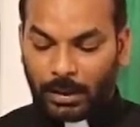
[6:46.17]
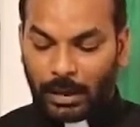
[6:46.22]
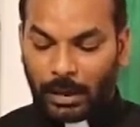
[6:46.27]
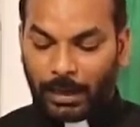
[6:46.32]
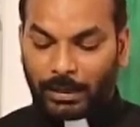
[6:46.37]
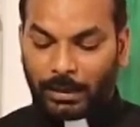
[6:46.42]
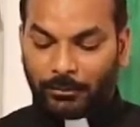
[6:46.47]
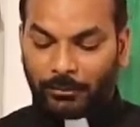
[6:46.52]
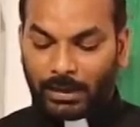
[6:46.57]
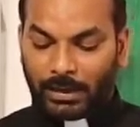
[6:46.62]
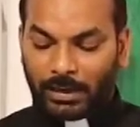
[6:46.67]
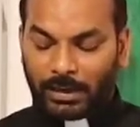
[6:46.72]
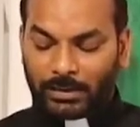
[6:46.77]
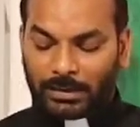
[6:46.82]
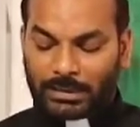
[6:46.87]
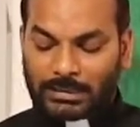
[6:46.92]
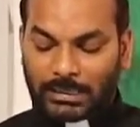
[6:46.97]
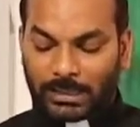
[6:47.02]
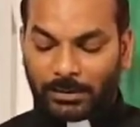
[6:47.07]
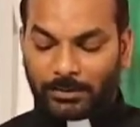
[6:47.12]
I
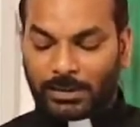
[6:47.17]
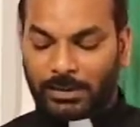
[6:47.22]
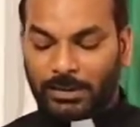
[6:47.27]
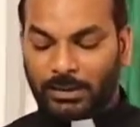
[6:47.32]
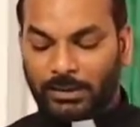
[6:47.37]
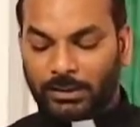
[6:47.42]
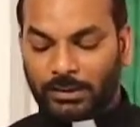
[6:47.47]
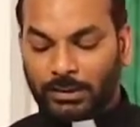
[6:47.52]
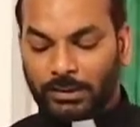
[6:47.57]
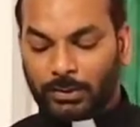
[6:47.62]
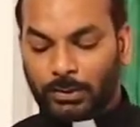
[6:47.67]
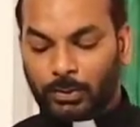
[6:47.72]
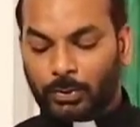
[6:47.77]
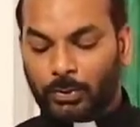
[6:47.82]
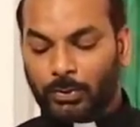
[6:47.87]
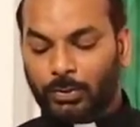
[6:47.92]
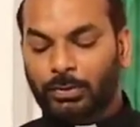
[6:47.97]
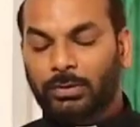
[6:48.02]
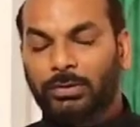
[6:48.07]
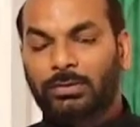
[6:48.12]
divided the sermon
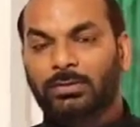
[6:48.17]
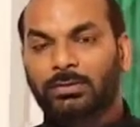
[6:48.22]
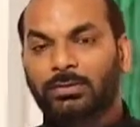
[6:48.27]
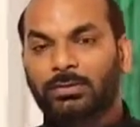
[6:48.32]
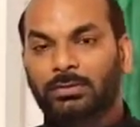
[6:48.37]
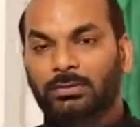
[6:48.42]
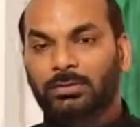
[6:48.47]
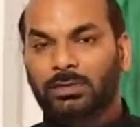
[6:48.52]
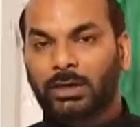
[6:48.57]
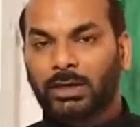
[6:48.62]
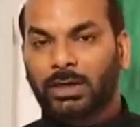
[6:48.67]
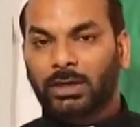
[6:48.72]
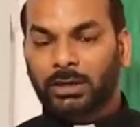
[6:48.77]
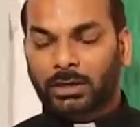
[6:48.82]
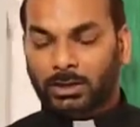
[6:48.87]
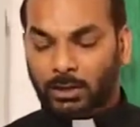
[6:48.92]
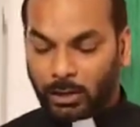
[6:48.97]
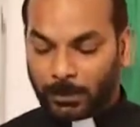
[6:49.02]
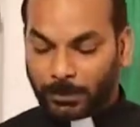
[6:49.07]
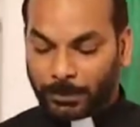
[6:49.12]
into
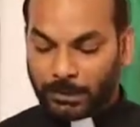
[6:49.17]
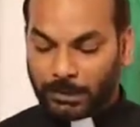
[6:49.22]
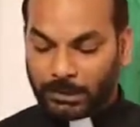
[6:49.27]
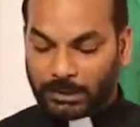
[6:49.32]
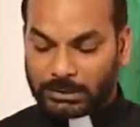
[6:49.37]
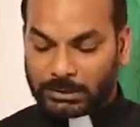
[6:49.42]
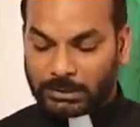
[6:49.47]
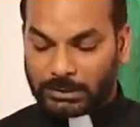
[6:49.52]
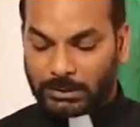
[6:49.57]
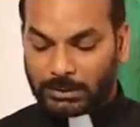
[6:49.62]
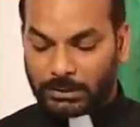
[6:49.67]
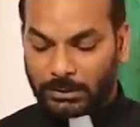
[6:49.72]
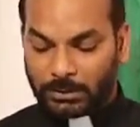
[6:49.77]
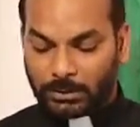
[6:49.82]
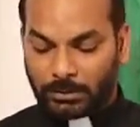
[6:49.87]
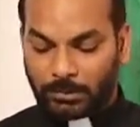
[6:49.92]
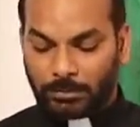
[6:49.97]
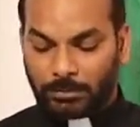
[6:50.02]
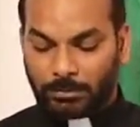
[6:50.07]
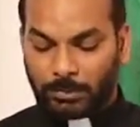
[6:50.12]
three topics.
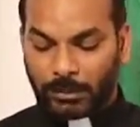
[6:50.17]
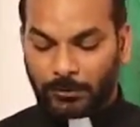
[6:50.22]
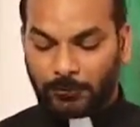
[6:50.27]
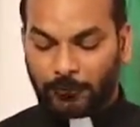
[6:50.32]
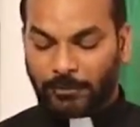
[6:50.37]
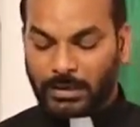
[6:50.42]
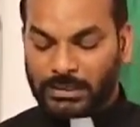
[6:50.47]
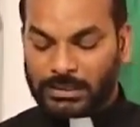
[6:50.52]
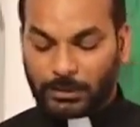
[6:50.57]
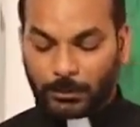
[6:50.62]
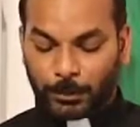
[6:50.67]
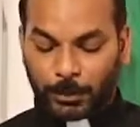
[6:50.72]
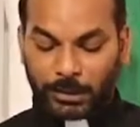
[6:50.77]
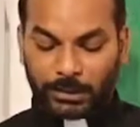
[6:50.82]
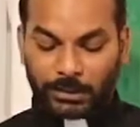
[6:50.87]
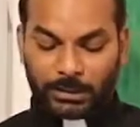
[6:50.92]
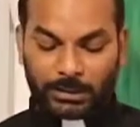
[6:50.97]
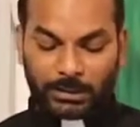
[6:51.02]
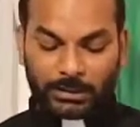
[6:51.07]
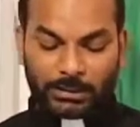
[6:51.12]
My first
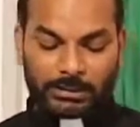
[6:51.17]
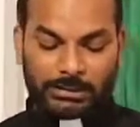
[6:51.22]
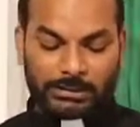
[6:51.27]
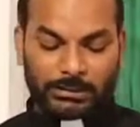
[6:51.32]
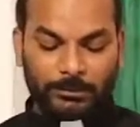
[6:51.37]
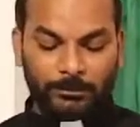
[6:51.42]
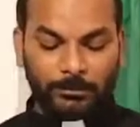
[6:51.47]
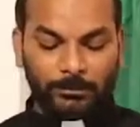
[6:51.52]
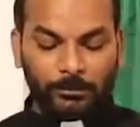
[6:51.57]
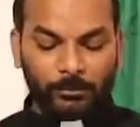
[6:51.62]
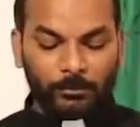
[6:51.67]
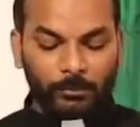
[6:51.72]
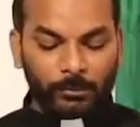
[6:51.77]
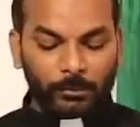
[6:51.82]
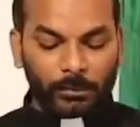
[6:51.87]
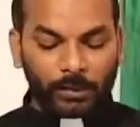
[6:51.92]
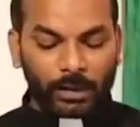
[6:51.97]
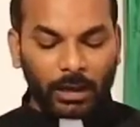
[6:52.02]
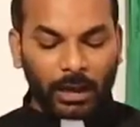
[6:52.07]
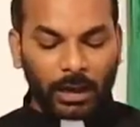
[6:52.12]
point is,
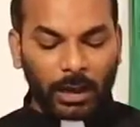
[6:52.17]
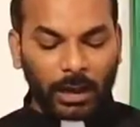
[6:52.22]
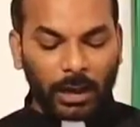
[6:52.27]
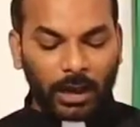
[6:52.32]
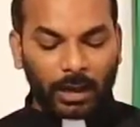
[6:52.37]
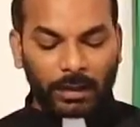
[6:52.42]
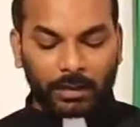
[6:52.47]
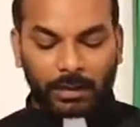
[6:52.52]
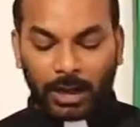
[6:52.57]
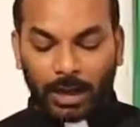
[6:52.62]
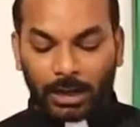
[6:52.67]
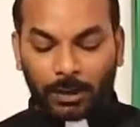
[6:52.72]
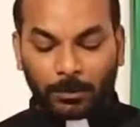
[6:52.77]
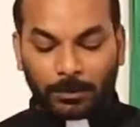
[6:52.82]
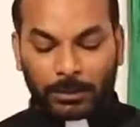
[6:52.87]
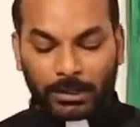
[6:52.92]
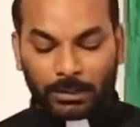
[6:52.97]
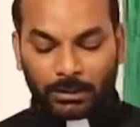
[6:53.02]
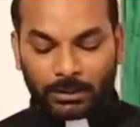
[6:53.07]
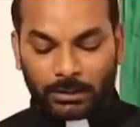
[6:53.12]
I
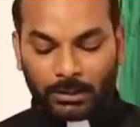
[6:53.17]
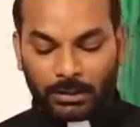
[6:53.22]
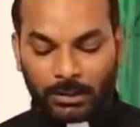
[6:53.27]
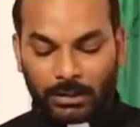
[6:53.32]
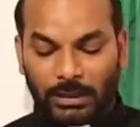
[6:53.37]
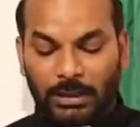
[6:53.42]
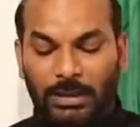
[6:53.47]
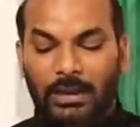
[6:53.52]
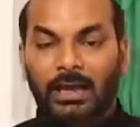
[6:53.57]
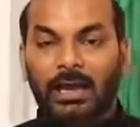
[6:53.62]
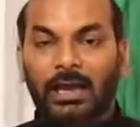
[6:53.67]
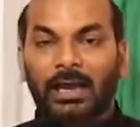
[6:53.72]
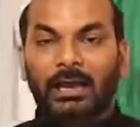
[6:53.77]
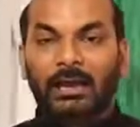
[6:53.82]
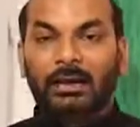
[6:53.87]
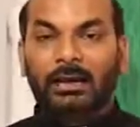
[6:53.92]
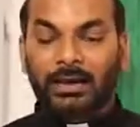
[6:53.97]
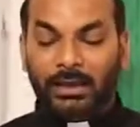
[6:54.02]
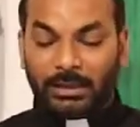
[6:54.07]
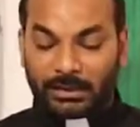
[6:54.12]
can't breathe,
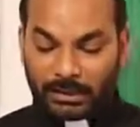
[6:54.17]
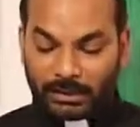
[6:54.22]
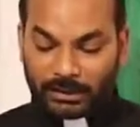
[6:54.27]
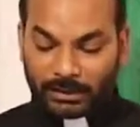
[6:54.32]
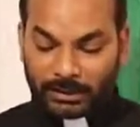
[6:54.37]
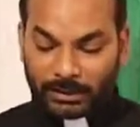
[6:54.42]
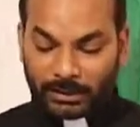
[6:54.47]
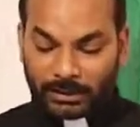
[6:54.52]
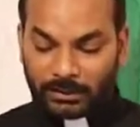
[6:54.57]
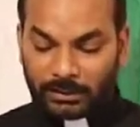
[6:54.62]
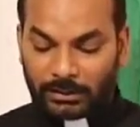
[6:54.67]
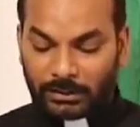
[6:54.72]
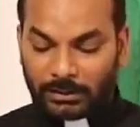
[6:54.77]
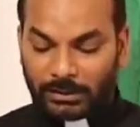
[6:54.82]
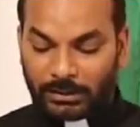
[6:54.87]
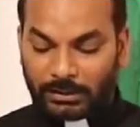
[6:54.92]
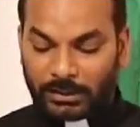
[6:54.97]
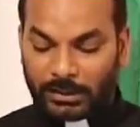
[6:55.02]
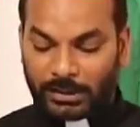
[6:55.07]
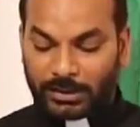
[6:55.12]

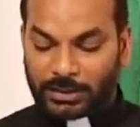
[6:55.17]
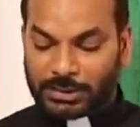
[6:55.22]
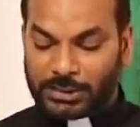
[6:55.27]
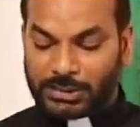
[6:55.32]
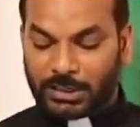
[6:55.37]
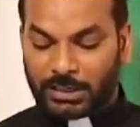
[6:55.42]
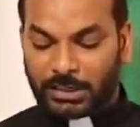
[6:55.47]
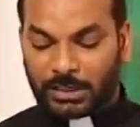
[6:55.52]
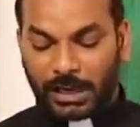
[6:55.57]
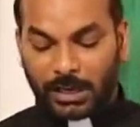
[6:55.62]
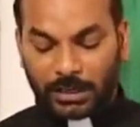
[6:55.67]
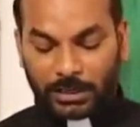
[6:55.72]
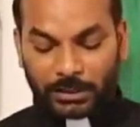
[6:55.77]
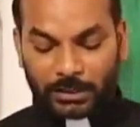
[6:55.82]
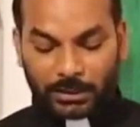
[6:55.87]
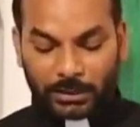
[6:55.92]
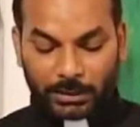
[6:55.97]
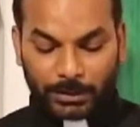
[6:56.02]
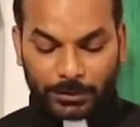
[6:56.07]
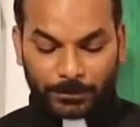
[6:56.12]
rethinking the Christian
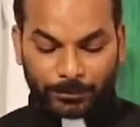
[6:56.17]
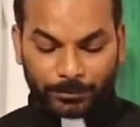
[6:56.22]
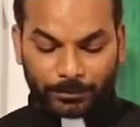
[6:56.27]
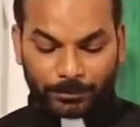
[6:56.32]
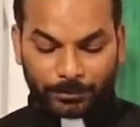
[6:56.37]
identity.